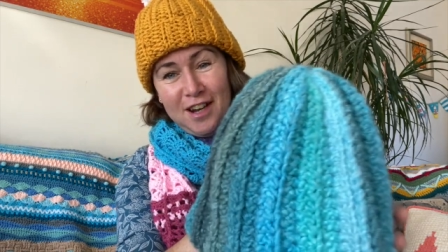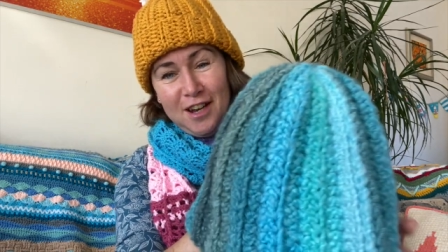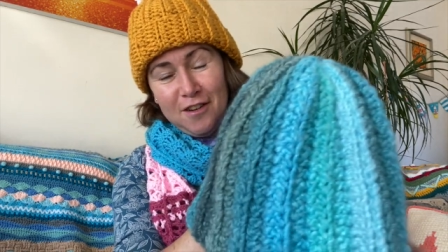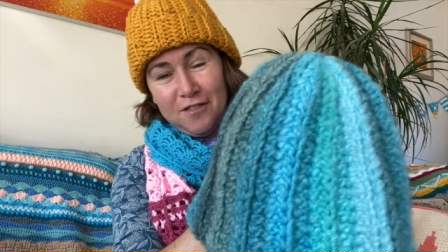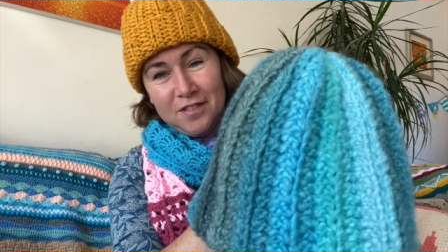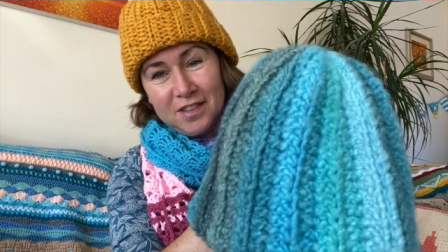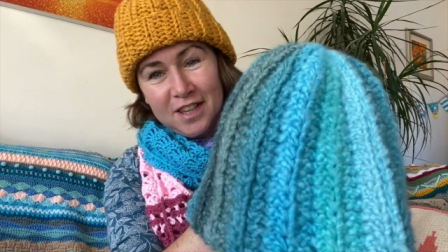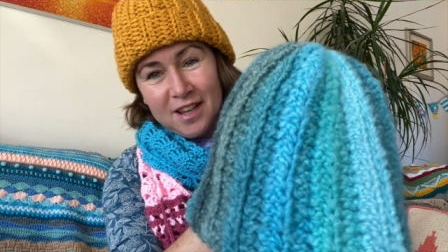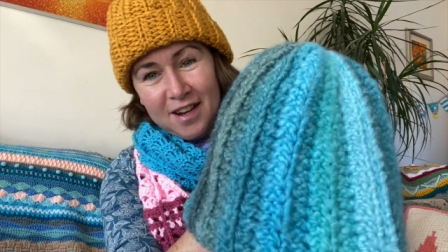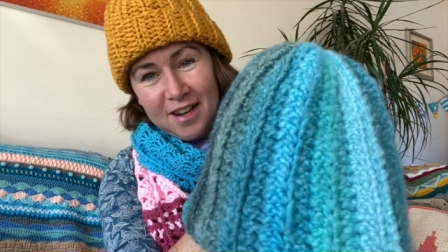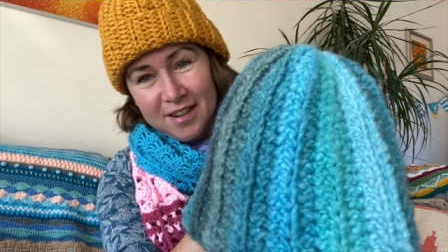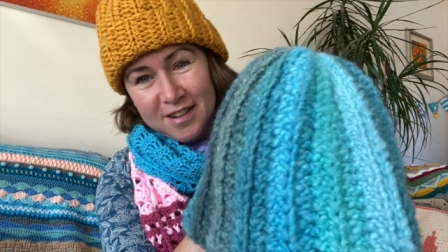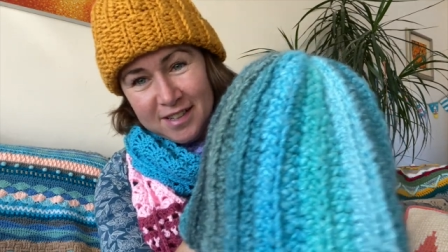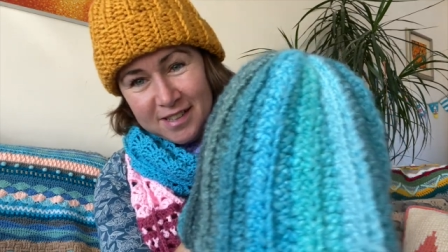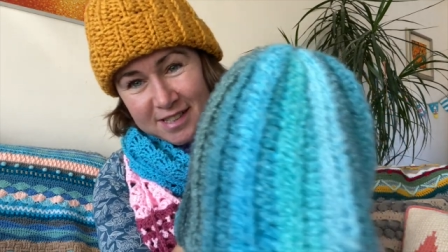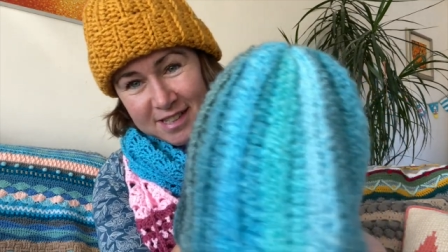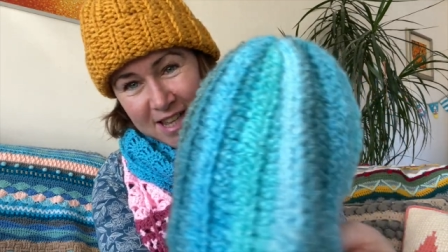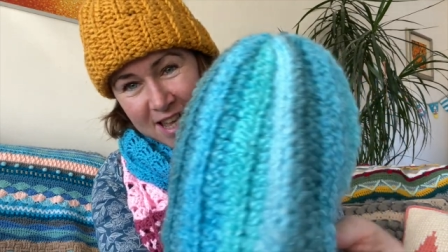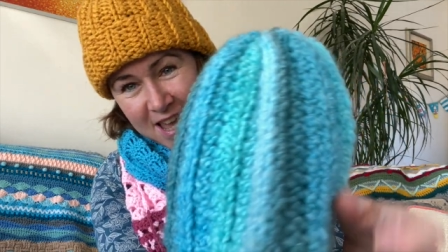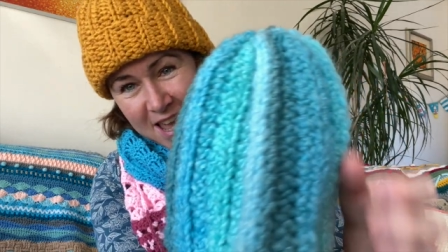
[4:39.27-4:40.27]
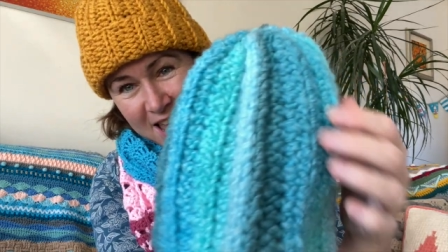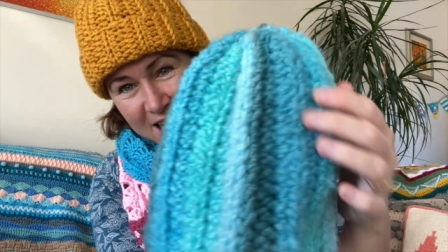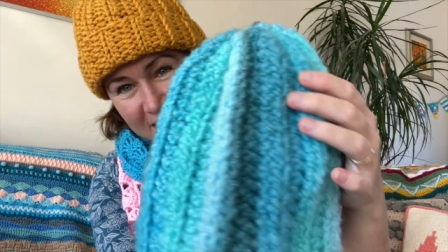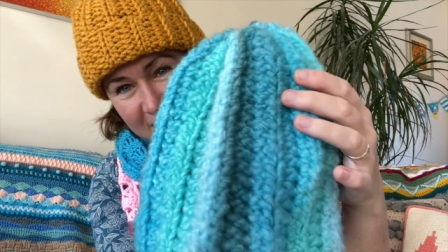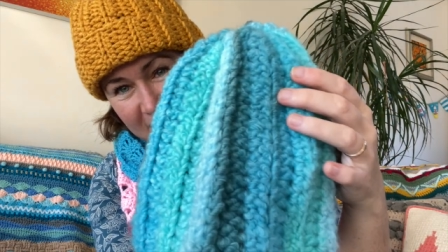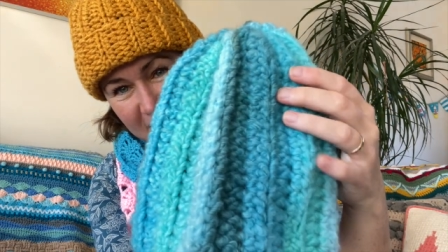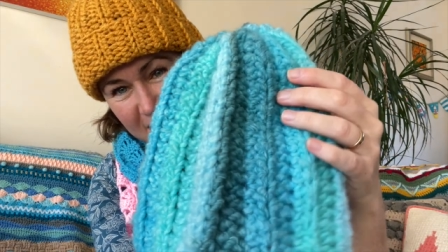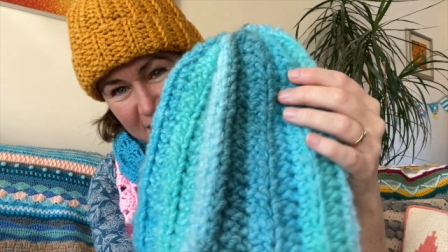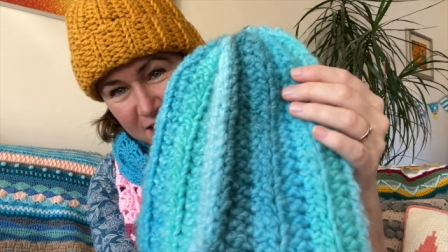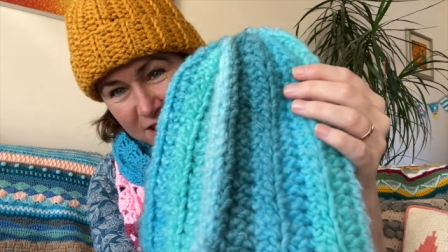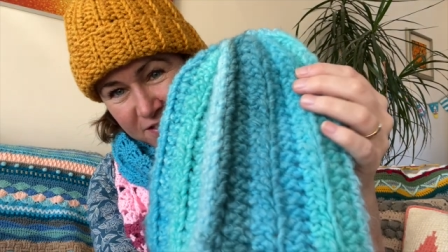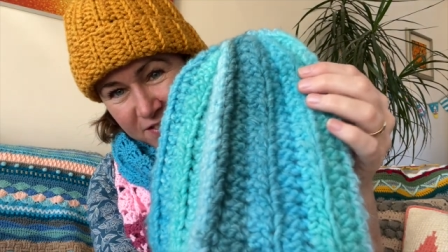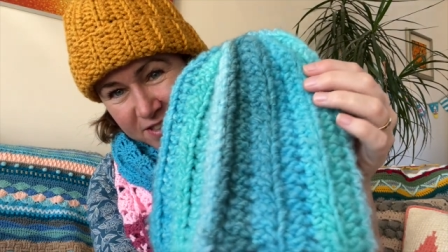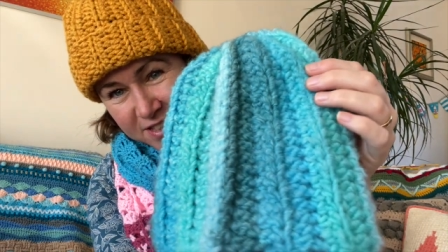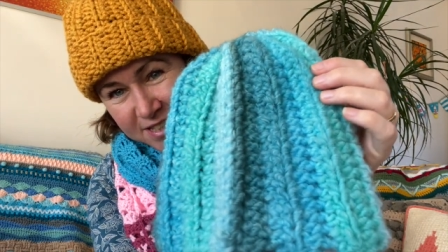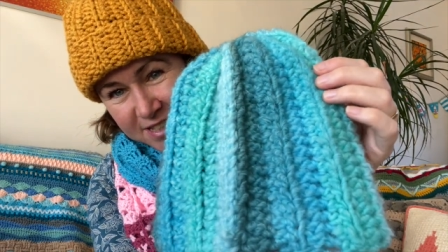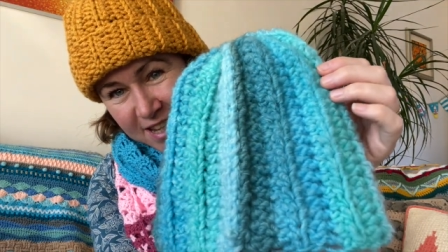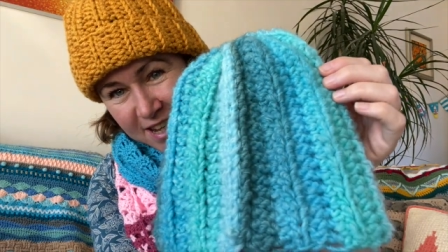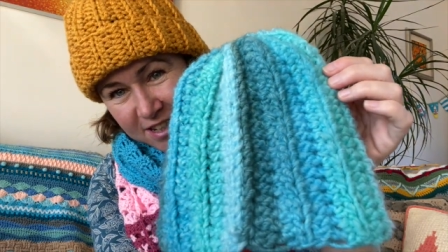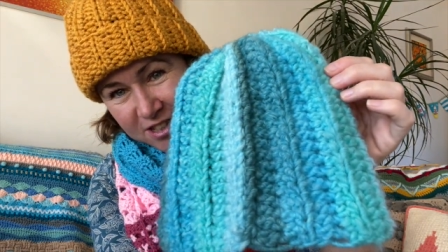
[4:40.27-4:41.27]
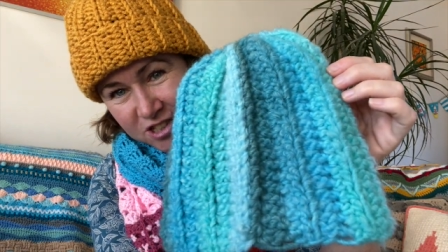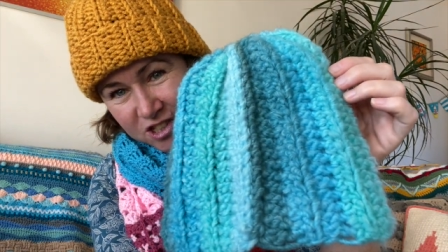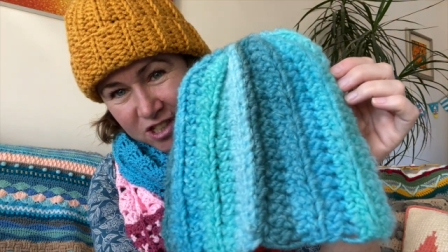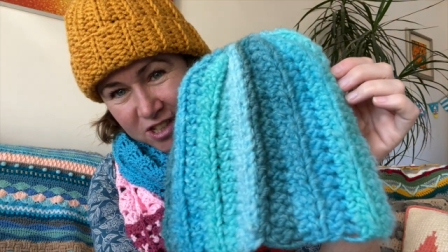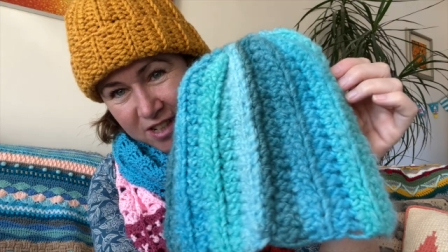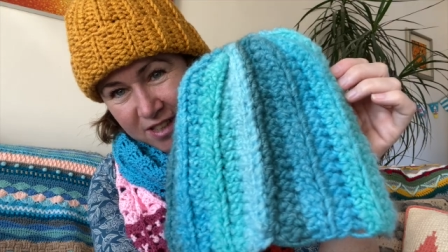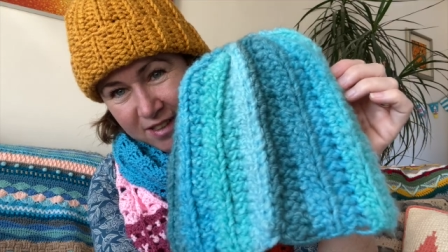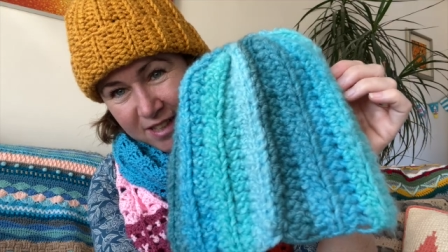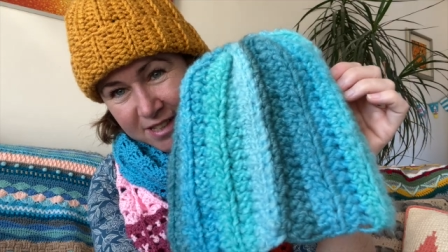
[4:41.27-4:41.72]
Loved the colours and loved the texture.